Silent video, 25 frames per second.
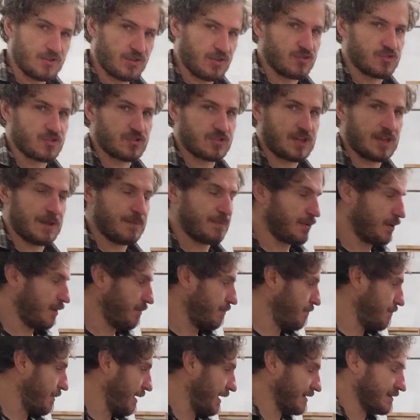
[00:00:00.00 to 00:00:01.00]
so just keeping
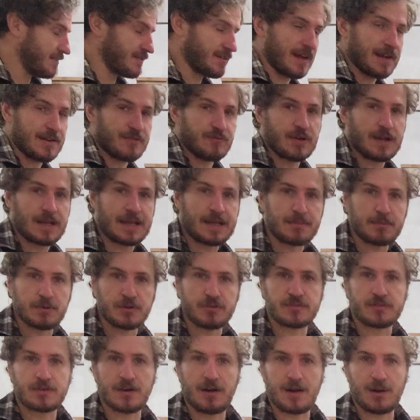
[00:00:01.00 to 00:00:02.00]
on maintain really.
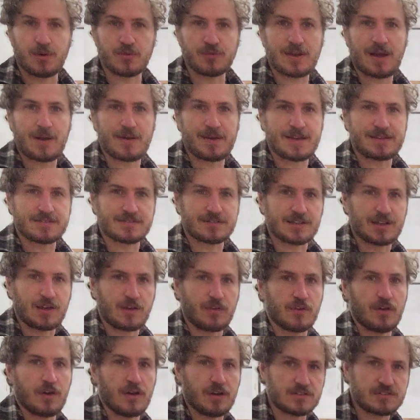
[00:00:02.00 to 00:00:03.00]
But I was out yesterday
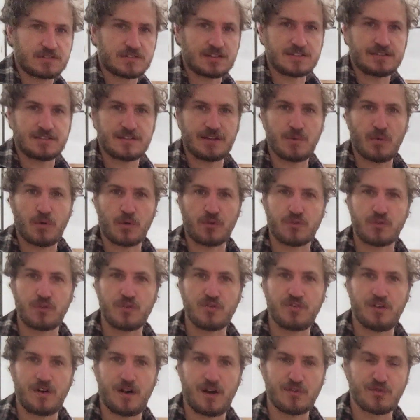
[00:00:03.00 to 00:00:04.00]
on the
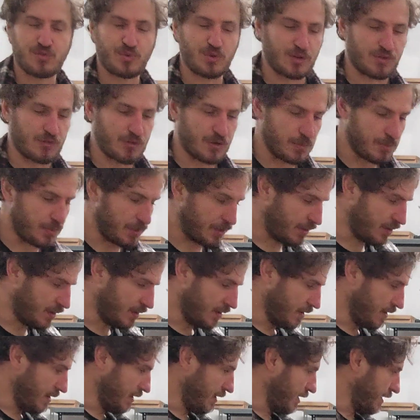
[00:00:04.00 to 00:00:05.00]
CT125s with a group, and
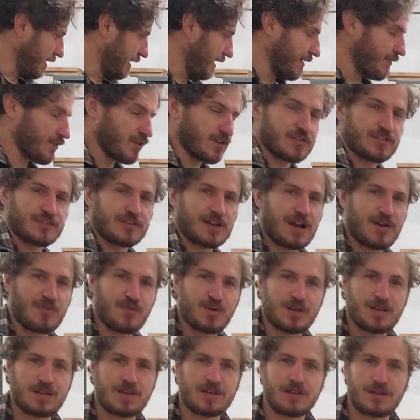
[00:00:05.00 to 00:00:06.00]
yeah, I've got to say, I
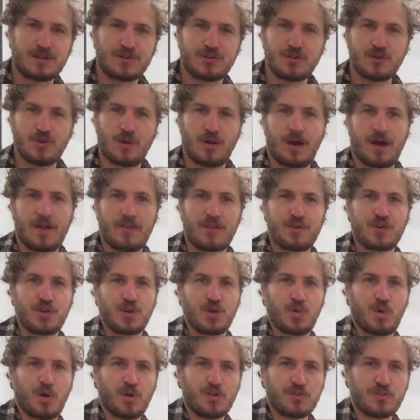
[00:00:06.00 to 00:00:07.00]
do like the
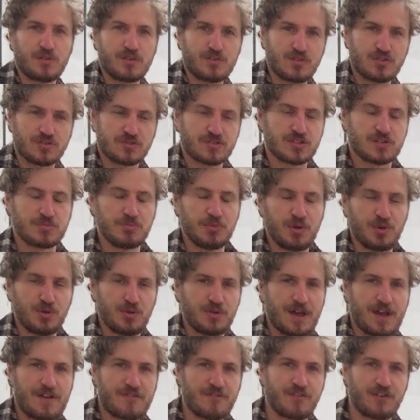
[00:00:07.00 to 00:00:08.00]
new ones. They're just
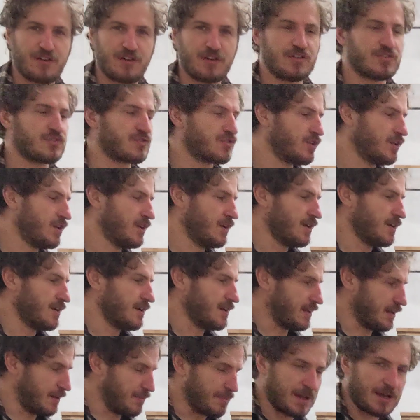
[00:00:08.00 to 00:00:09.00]
smooth, effortless,
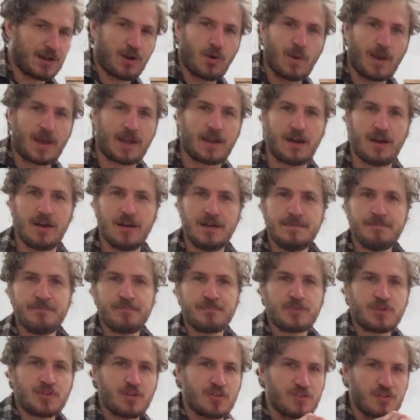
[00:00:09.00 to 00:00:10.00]
a little bit quicker.
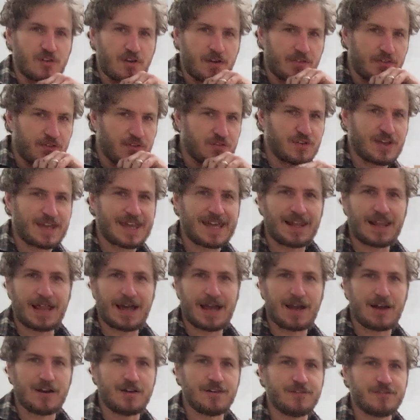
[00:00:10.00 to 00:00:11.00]
There's a hill
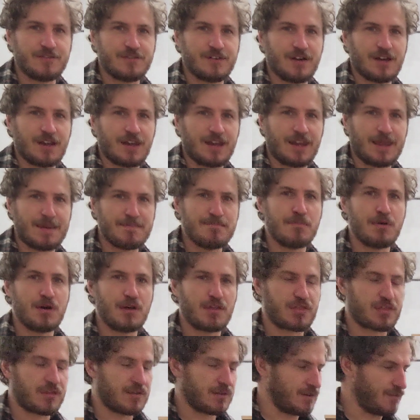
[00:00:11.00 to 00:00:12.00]
out of
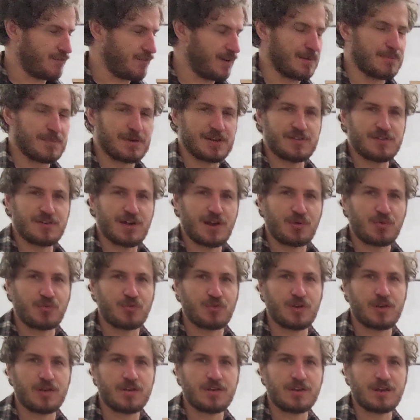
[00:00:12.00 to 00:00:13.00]
Lynmouth, if anybody
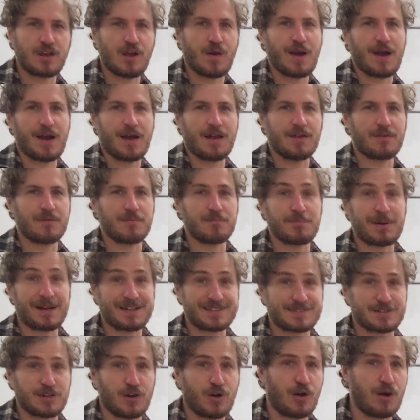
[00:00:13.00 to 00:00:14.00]
knows it. You go out
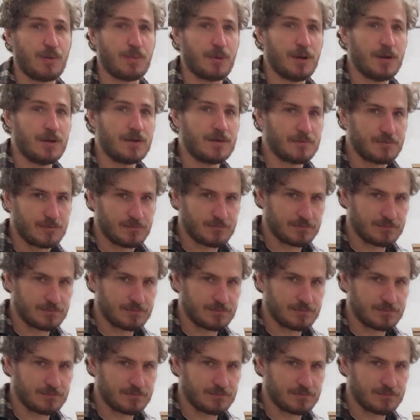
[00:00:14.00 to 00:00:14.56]
past the harbour,